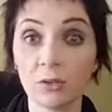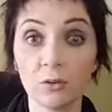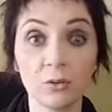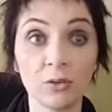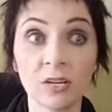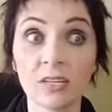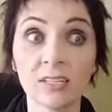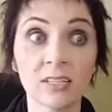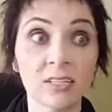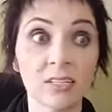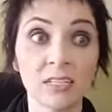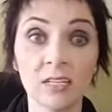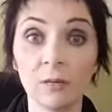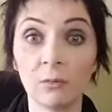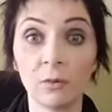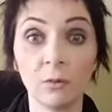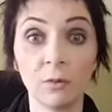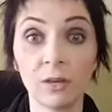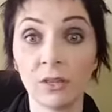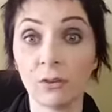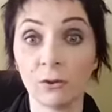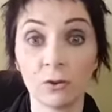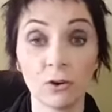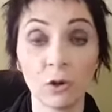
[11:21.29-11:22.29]
doesn't seem to
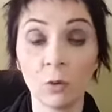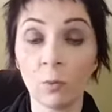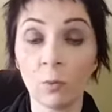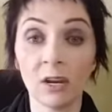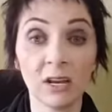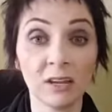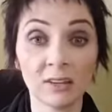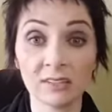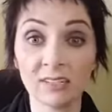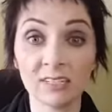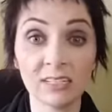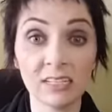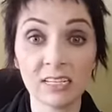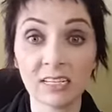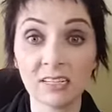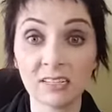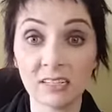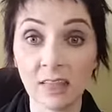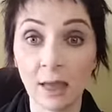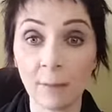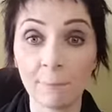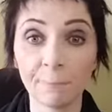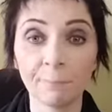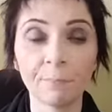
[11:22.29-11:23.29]
be there. Nobody else sees
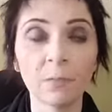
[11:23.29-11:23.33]
them.